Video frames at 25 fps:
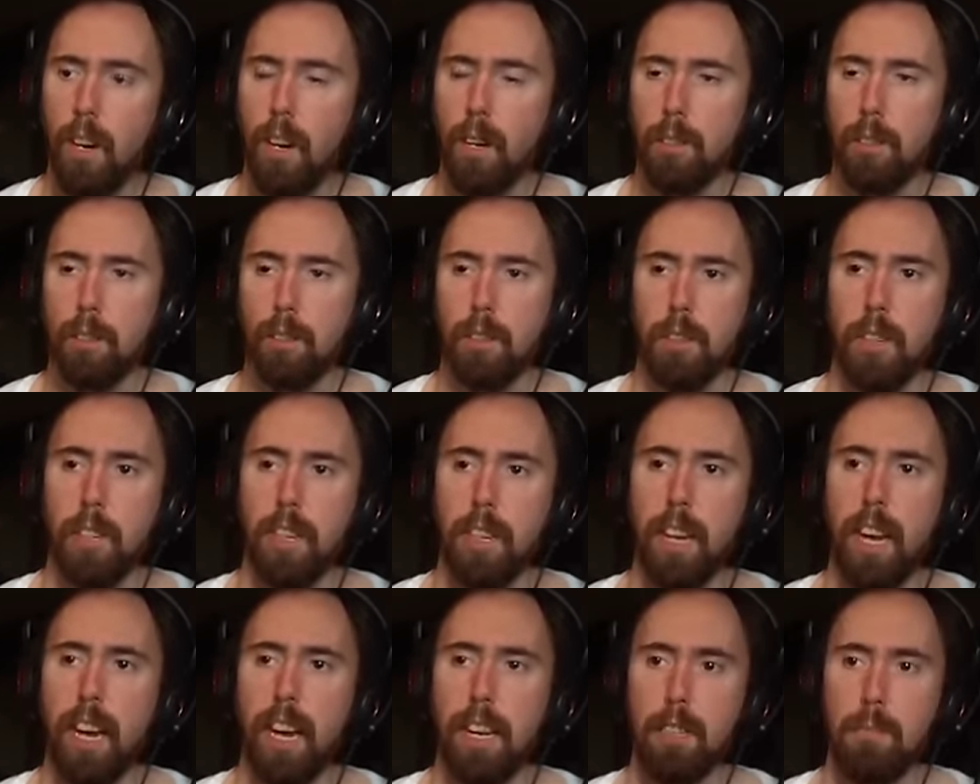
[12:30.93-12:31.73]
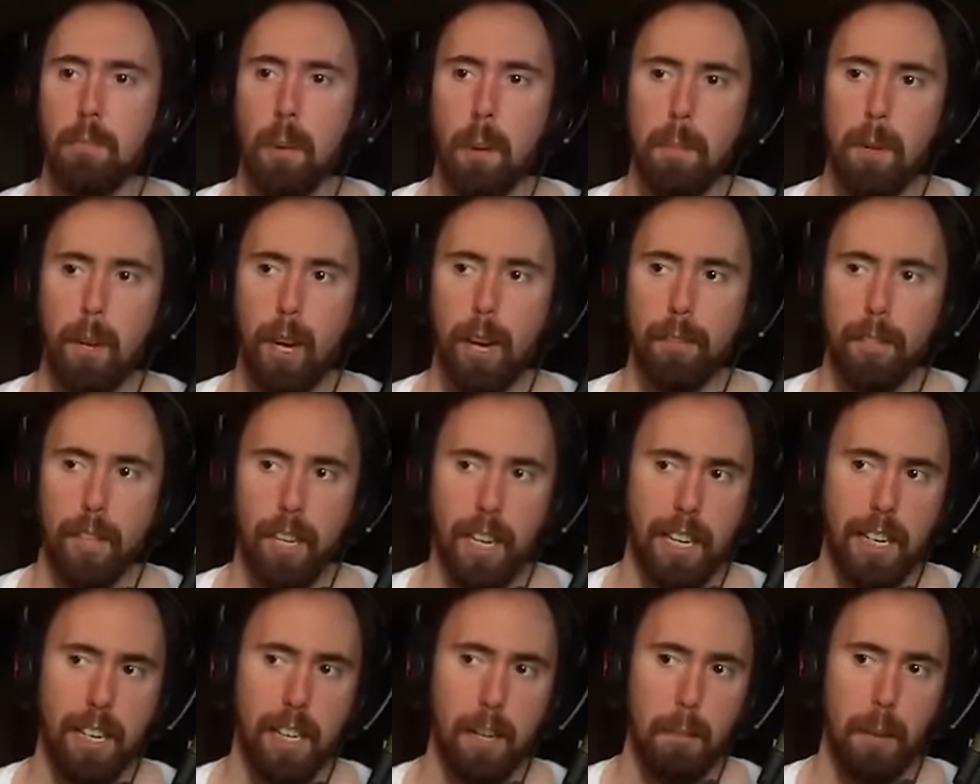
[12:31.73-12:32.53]
Oh, so you get eggs? Maybe you have
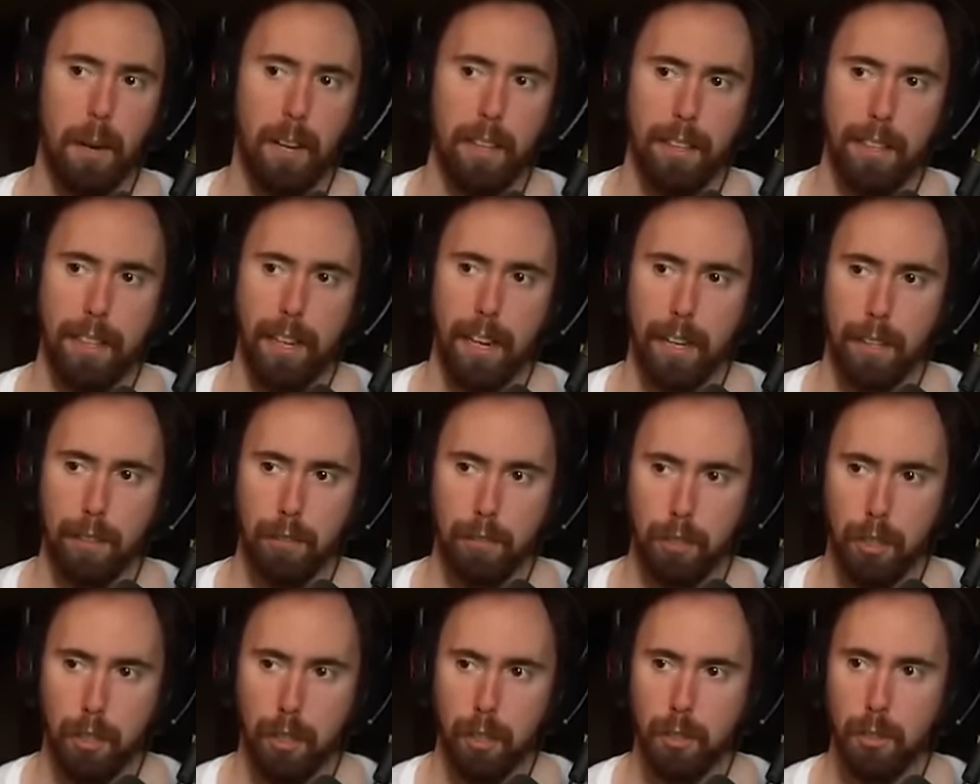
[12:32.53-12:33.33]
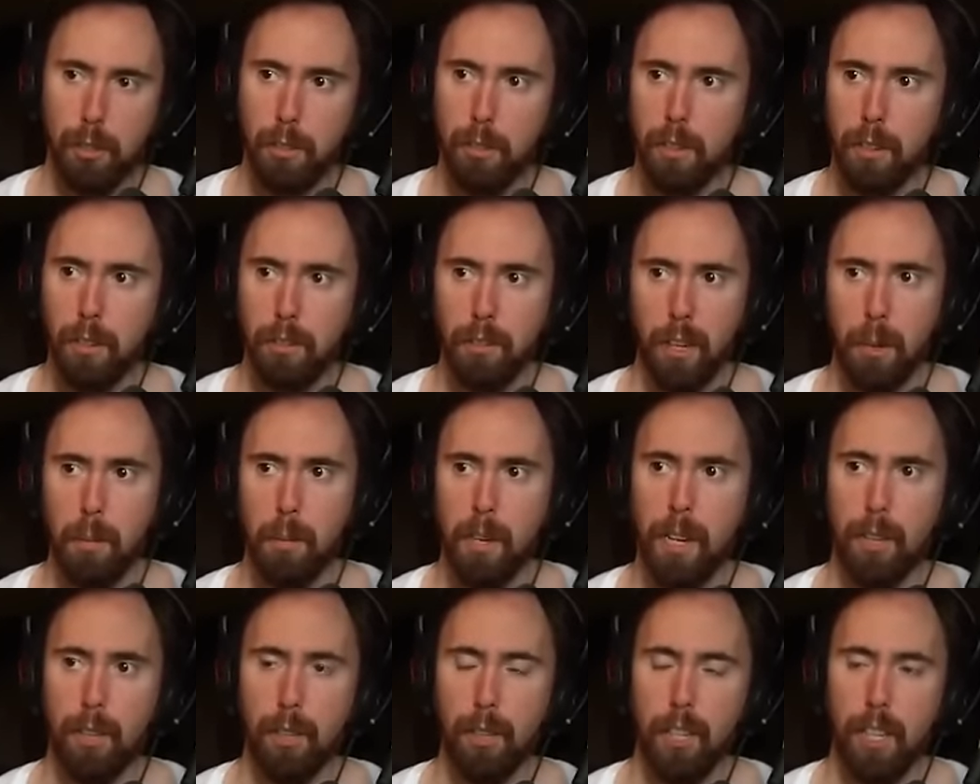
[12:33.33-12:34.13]
to incubate the eggs too. Has
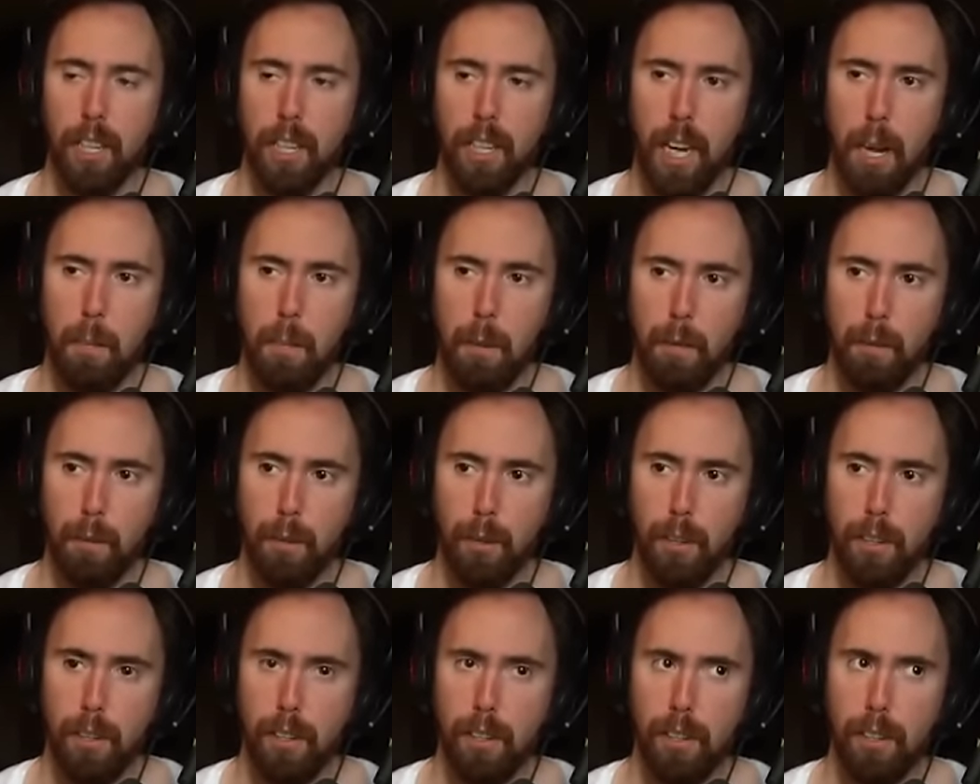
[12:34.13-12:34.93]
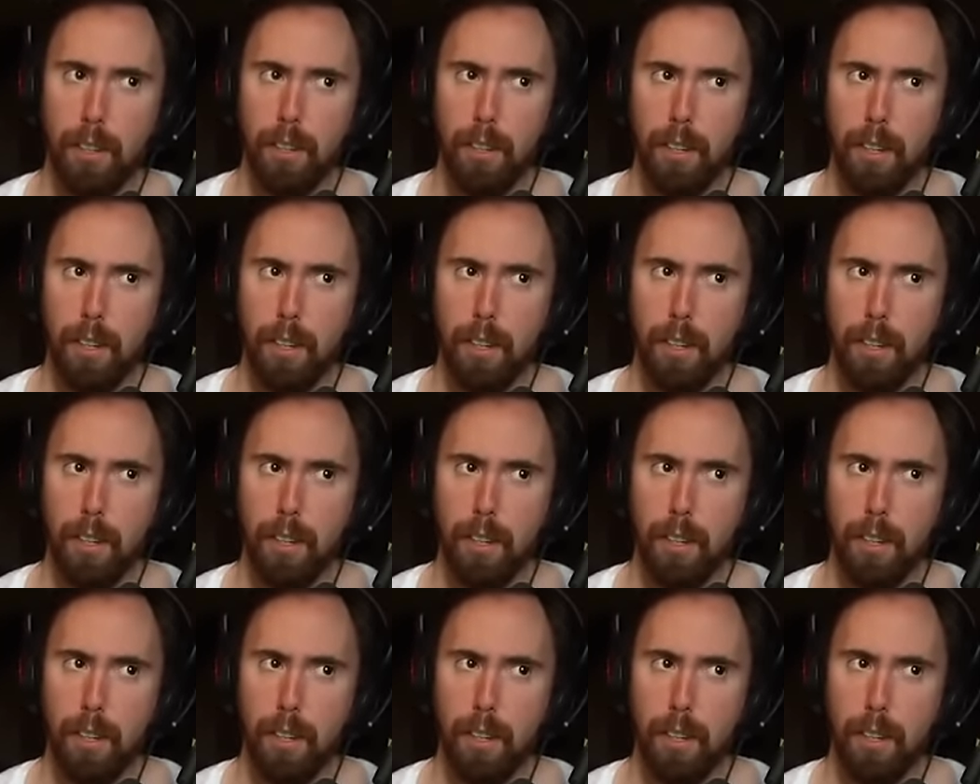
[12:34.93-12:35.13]
anybody ever done that before?